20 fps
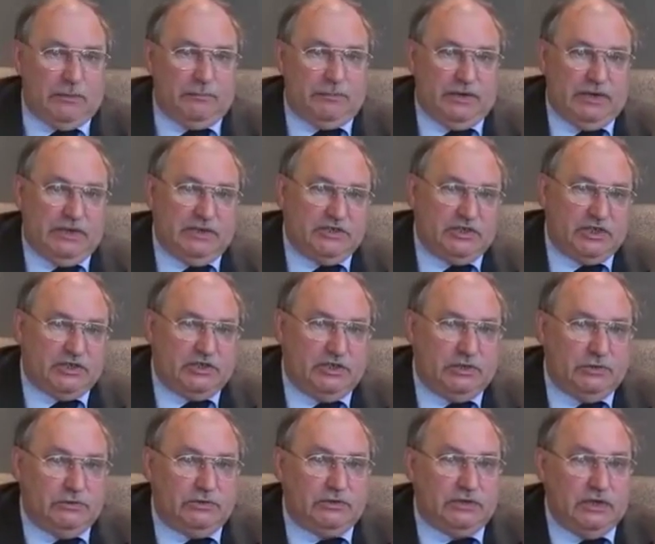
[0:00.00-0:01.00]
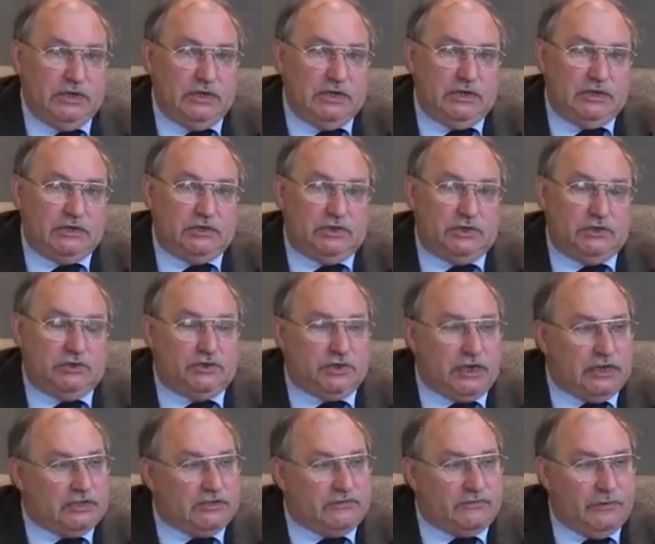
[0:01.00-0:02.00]
company is just used to
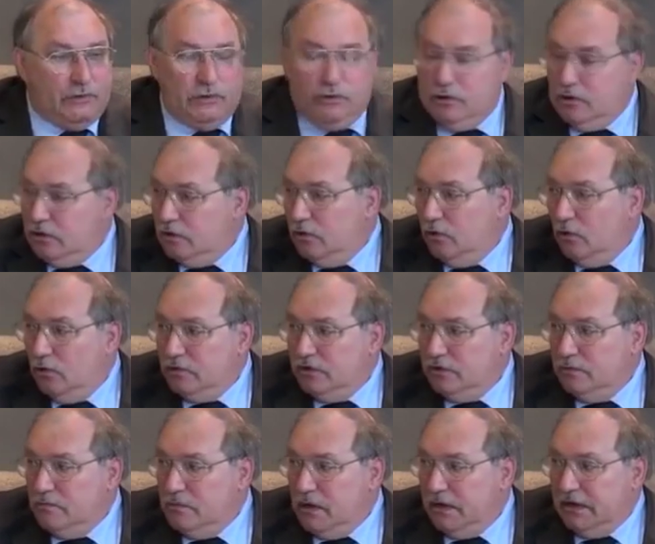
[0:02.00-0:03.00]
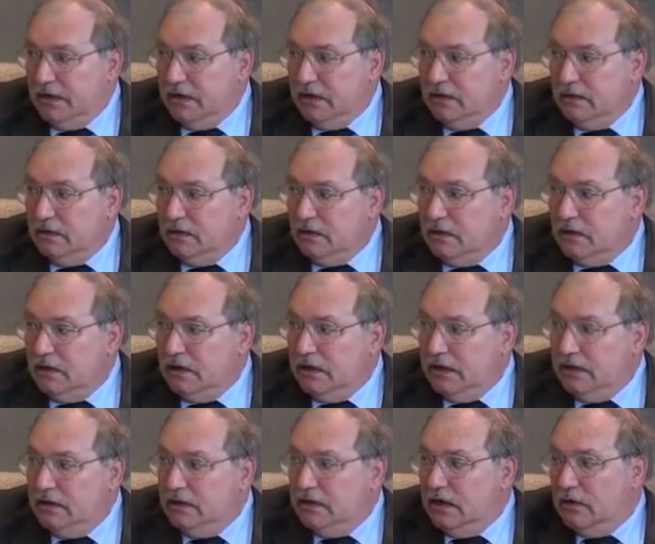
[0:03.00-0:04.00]
transfer and launder money
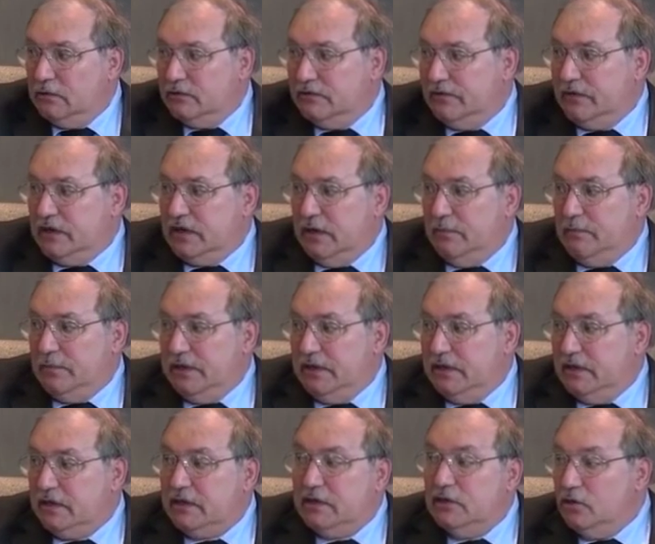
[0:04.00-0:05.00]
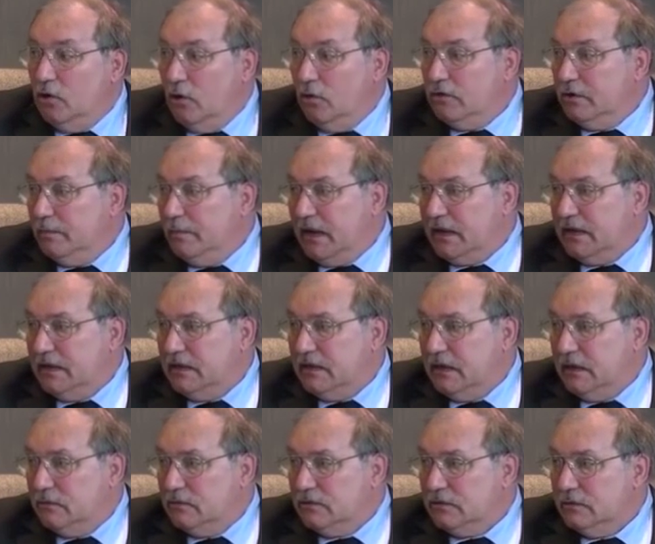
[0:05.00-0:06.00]
in and out of a company that can hold a bank
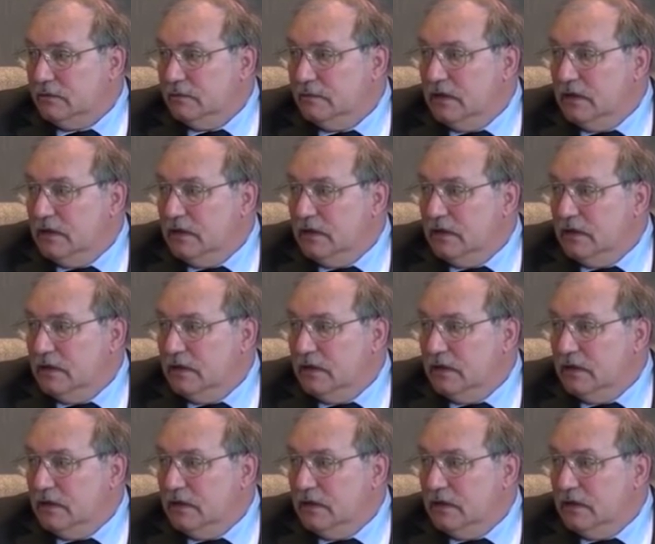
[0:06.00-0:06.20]
account.